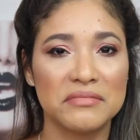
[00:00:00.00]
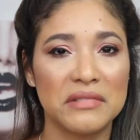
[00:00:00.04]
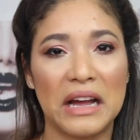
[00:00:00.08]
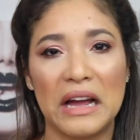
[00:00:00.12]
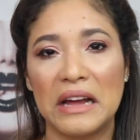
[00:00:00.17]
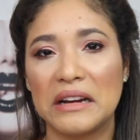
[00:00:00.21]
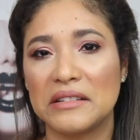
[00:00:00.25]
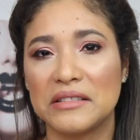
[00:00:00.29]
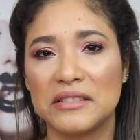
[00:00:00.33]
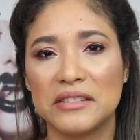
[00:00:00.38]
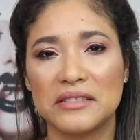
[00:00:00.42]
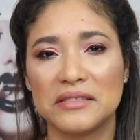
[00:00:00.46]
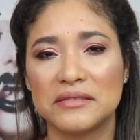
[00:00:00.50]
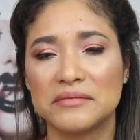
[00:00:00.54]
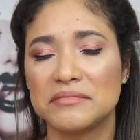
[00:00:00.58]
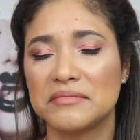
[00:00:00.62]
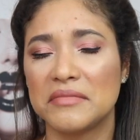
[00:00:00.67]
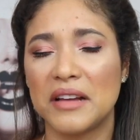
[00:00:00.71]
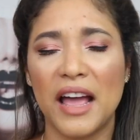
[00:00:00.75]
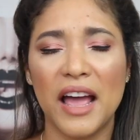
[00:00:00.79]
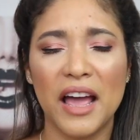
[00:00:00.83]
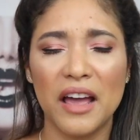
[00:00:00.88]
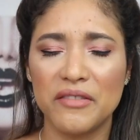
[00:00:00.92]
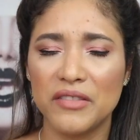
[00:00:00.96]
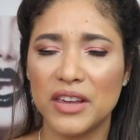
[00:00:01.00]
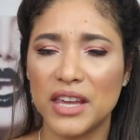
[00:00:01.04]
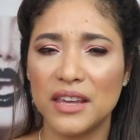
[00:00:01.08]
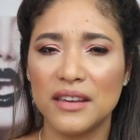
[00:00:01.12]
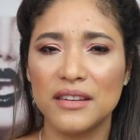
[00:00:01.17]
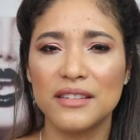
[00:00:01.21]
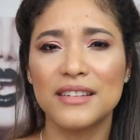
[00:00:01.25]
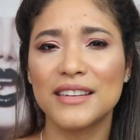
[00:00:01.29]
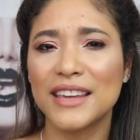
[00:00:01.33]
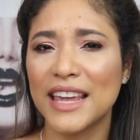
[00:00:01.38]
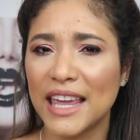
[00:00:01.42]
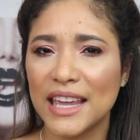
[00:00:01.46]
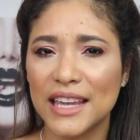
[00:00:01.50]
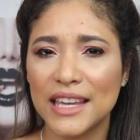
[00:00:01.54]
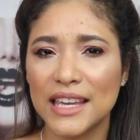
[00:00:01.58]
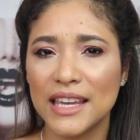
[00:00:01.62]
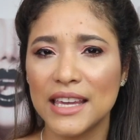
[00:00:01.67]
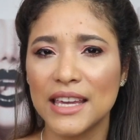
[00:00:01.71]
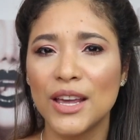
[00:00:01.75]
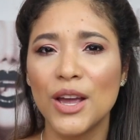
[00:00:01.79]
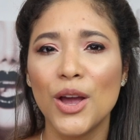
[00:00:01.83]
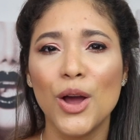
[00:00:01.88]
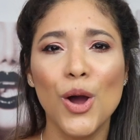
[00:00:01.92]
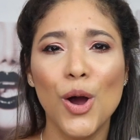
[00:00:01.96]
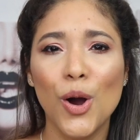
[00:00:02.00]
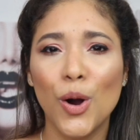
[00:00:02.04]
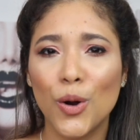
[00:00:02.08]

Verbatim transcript: I don't know, heavy, cakey,